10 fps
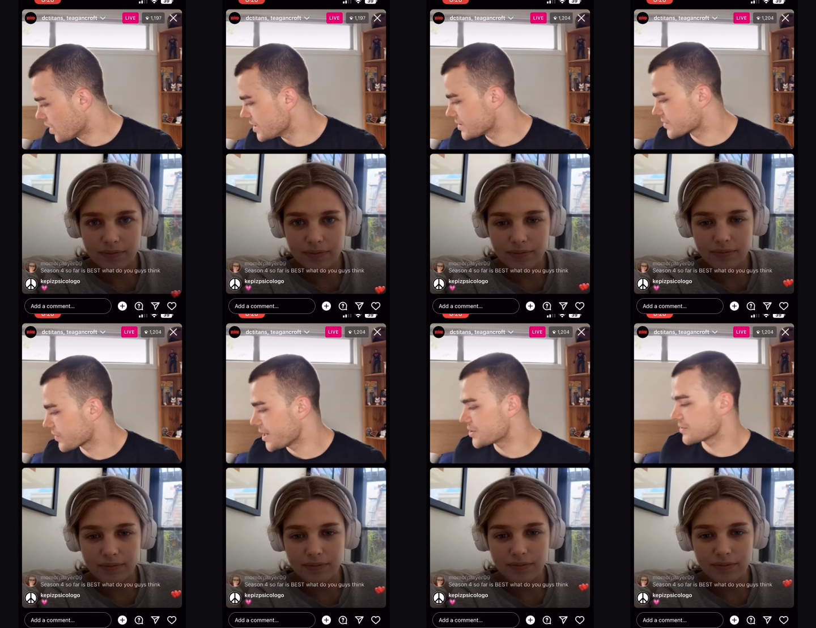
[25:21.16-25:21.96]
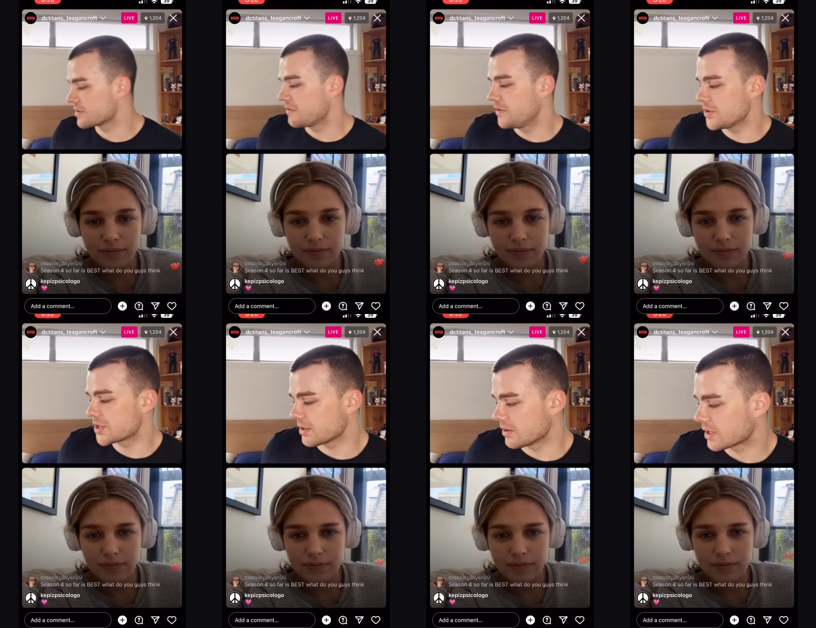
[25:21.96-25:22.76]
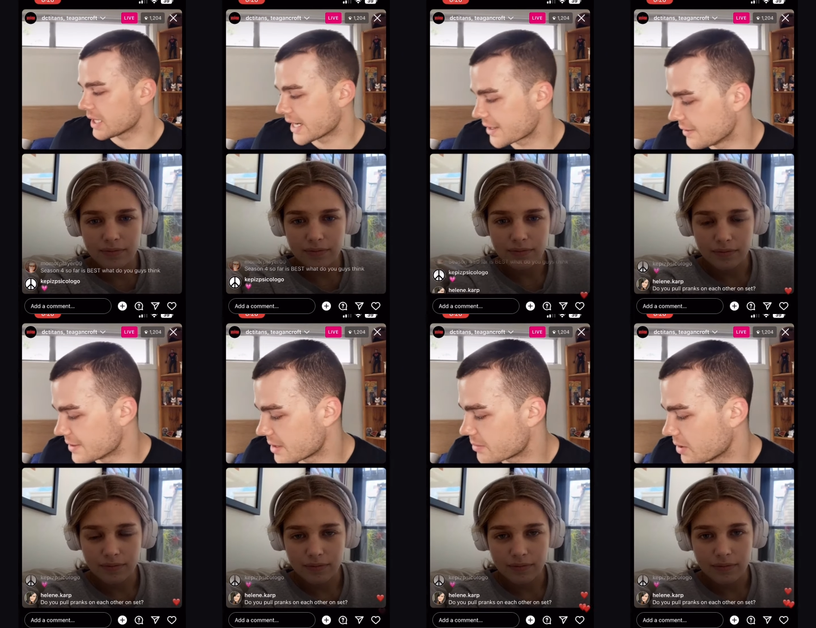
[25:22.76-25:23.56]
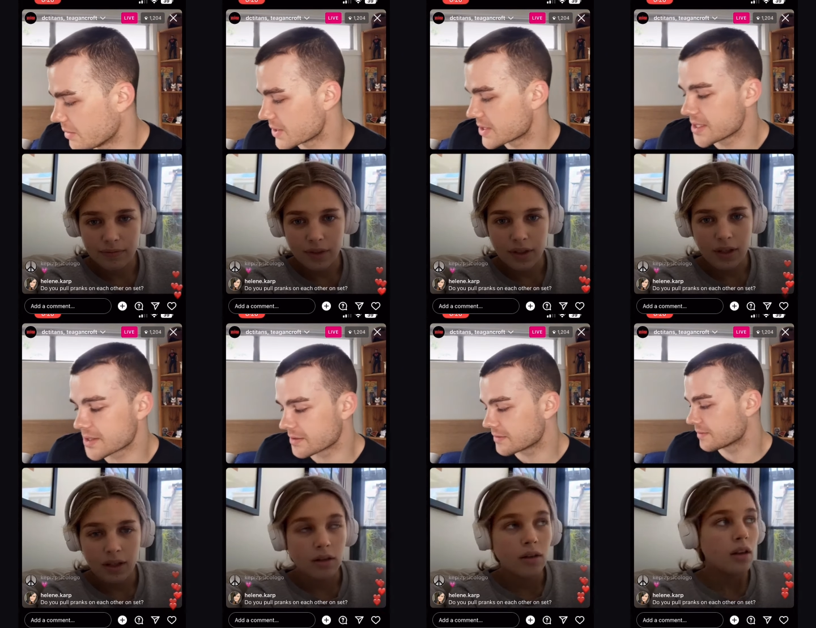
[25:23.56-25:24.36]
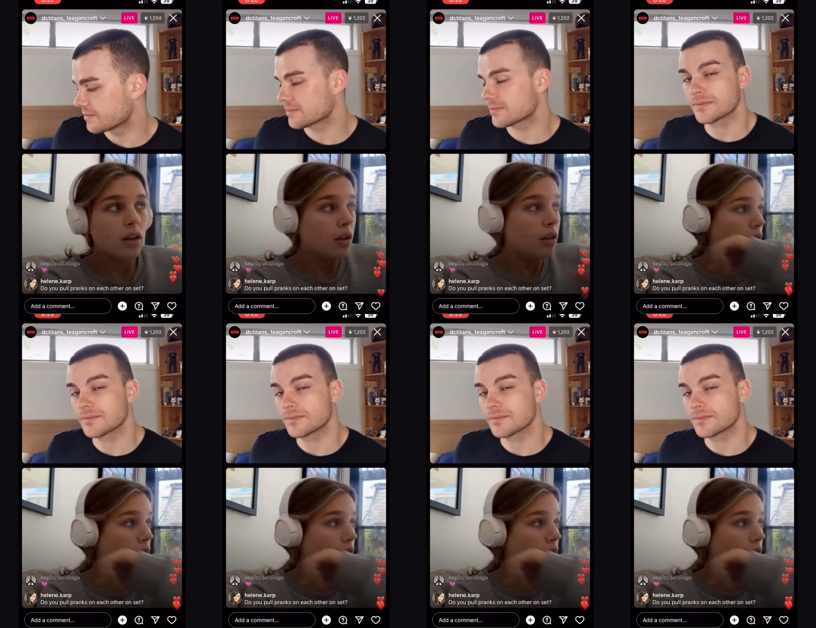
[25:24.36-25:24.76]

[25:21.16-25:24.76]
Speaker 1: what does Rachel's future look like in this upcoming season?